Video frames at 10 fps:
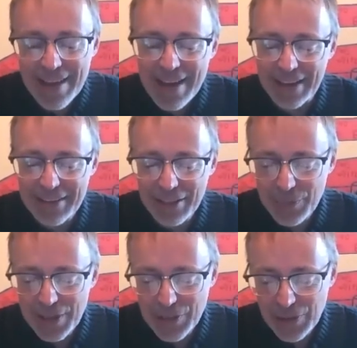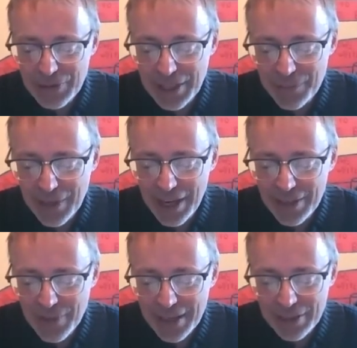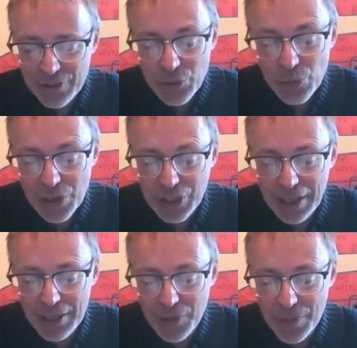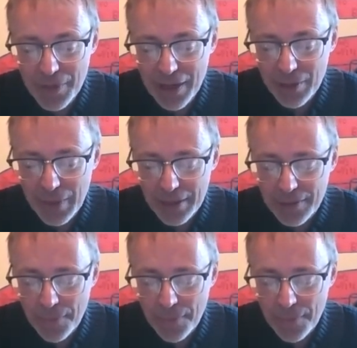I tuck my soaked hair behind my ears, wishing I had brought my hairband.